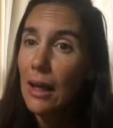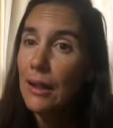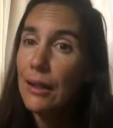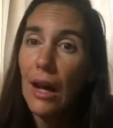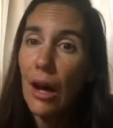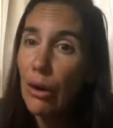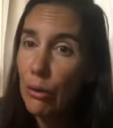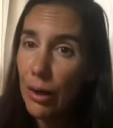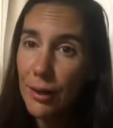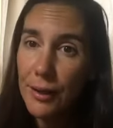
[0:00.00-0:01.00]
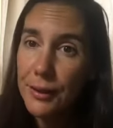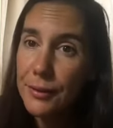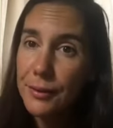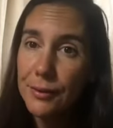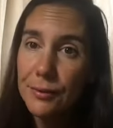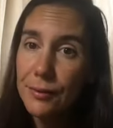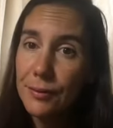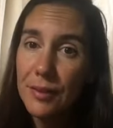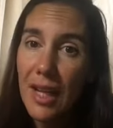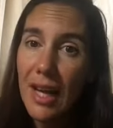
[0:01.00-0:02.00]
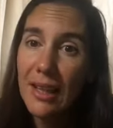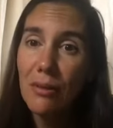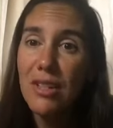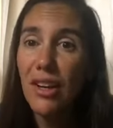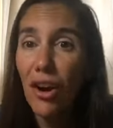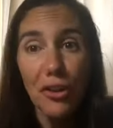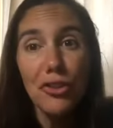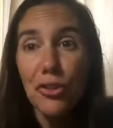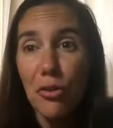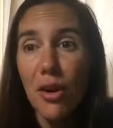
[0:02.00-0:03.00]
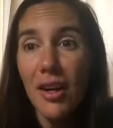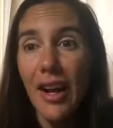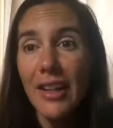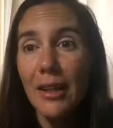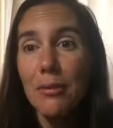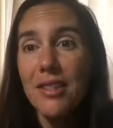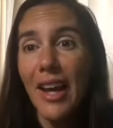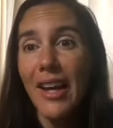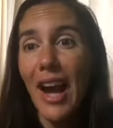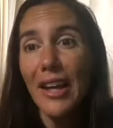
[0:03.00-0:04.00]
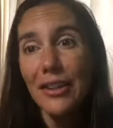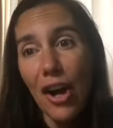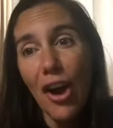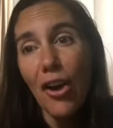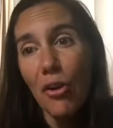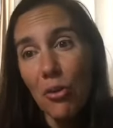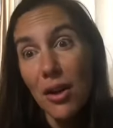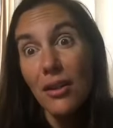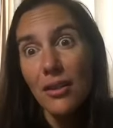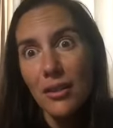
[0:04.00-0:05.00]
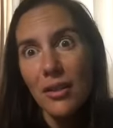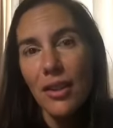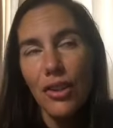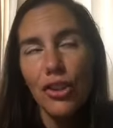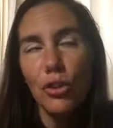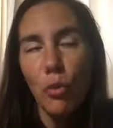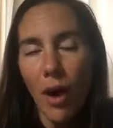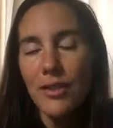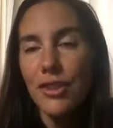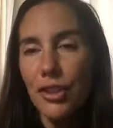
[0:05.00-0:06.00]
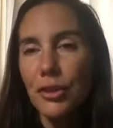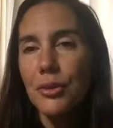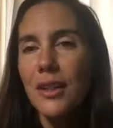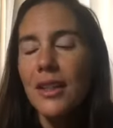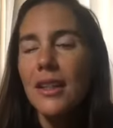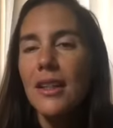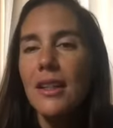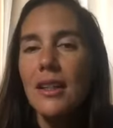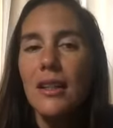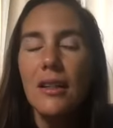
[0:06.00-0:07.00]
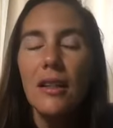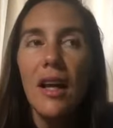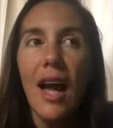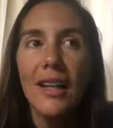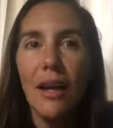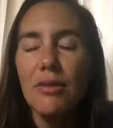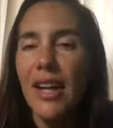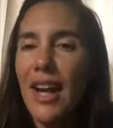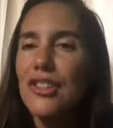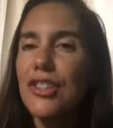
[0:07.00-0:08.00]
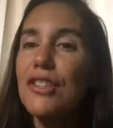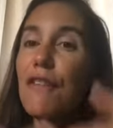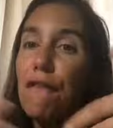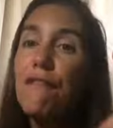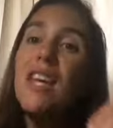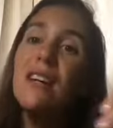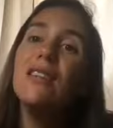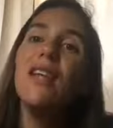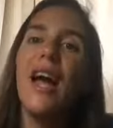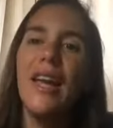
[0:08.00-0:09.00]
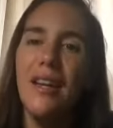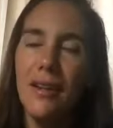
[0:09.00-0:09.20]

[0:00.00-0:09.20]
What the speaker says: No. And I was like, are you sure? And he was like, I know you want to. And I was like, I just feel like